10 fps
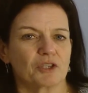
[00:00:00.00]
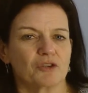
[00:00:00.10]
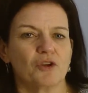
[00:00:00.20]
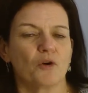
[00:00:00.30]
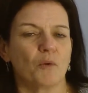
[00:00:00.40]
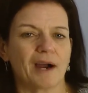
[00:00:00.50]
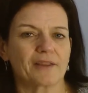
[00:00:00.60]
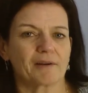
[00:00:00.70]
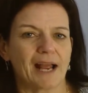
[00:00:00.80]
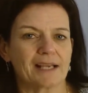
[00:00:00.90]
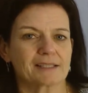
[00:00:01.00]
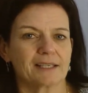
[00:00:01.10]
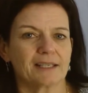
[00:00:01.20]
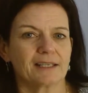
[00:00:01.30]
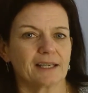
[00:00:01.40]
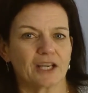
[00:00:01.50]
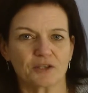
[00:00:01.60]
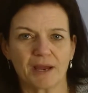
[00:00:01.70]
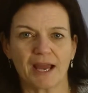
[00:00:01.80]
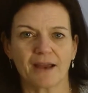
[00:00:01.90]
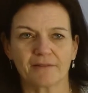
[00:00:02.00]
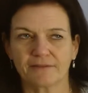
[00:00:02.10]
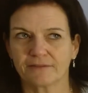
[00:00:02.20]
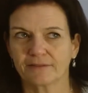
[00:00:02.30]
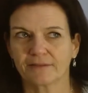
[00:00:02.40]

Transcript: and you know why they're asking, and you have